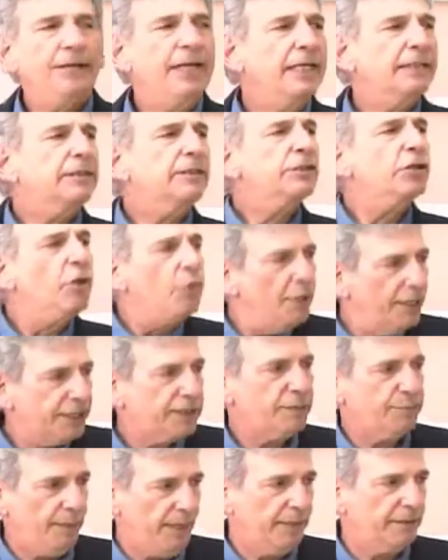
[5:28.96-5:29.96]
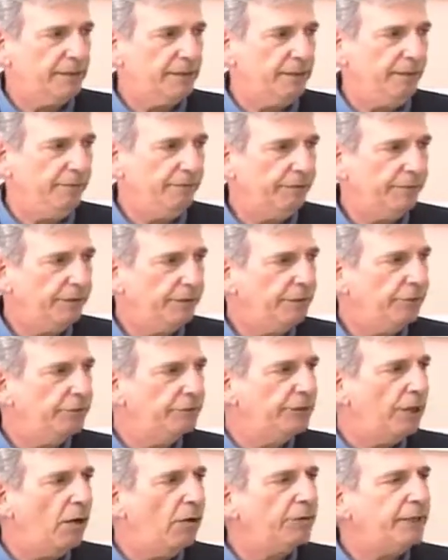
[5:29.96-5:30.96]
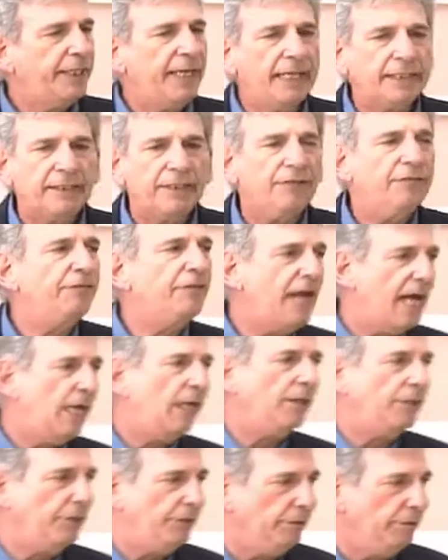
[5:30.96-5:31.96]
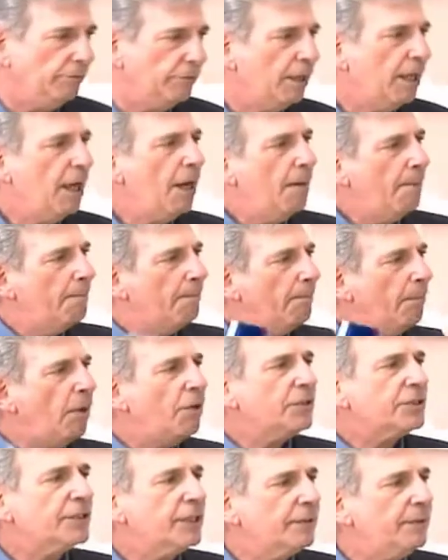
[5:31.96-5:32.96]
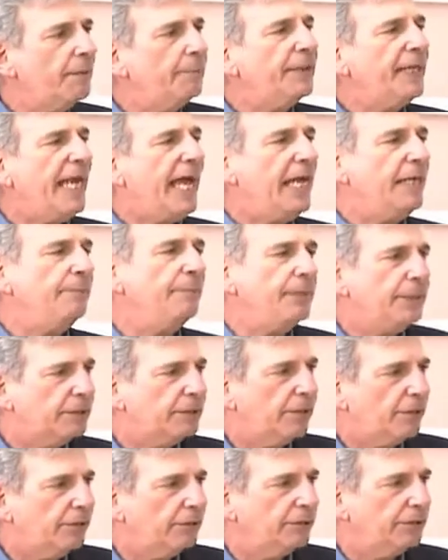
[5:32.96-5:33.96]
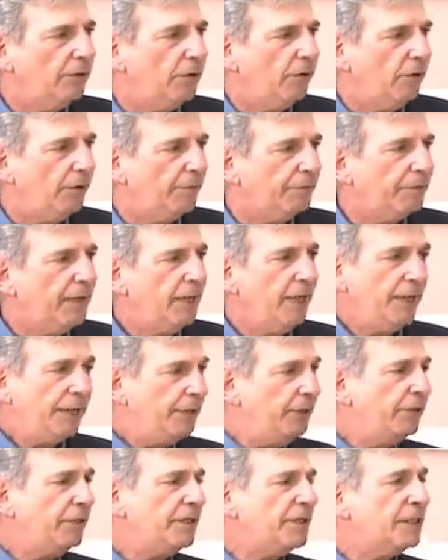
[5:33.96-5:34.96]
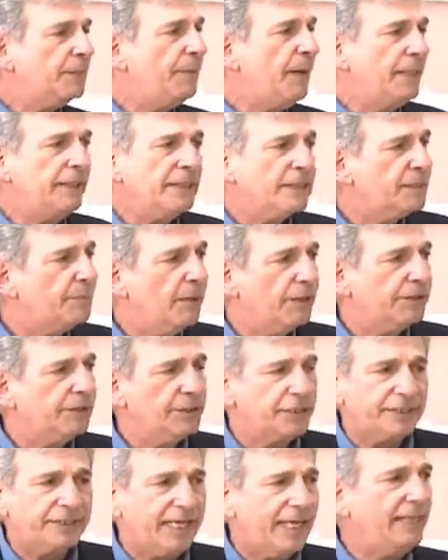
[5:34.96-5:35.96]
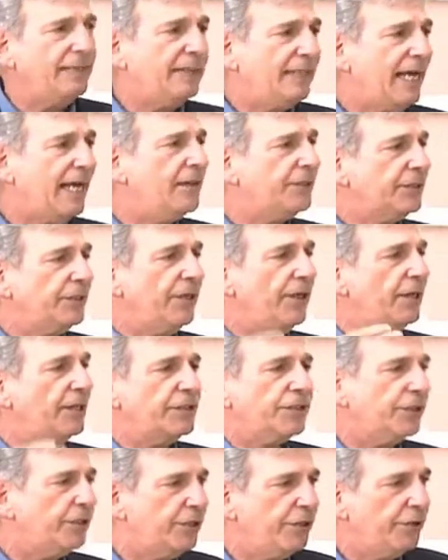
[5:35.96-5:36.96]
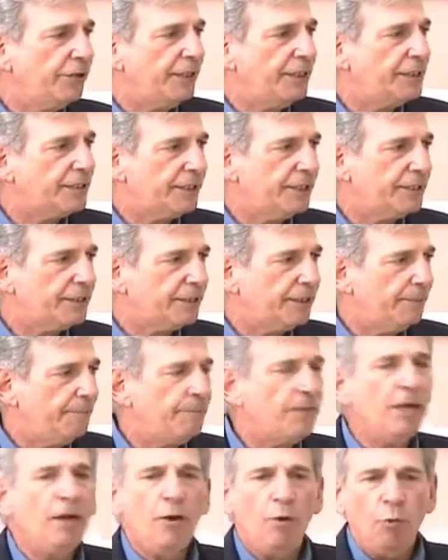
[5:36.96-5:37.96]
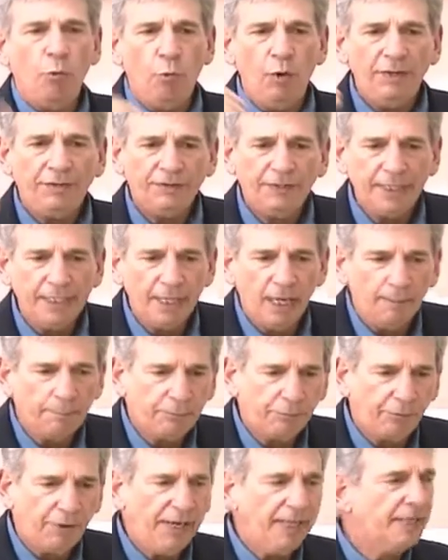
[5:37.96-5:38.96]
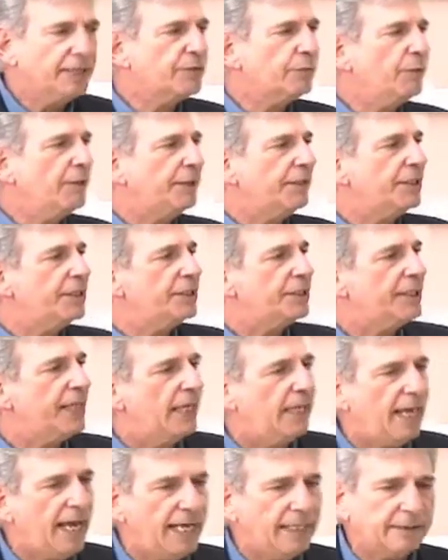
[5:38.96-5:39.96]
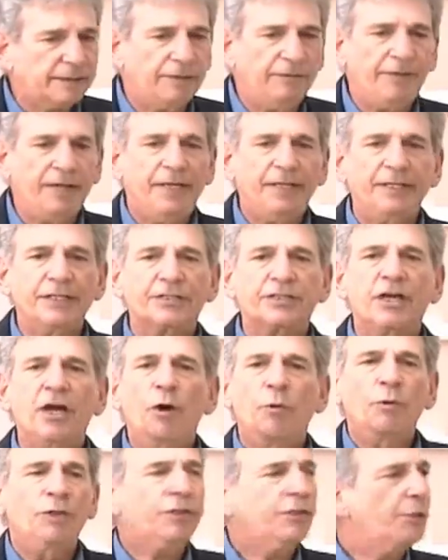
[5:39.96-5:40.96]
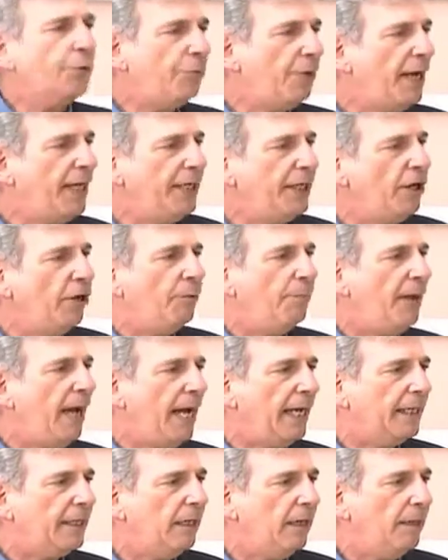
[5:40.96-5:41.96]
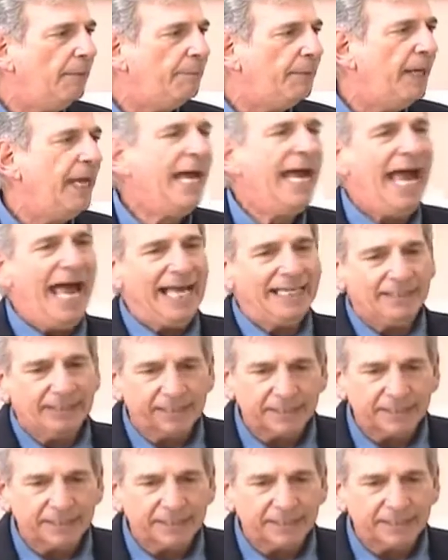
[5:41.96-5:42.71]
They're too expensive. You don't get the value. Most of them can be turned off. You can spend as much as $10,000 on a security system with the upgrades, with the cell activators, with the radio backup, and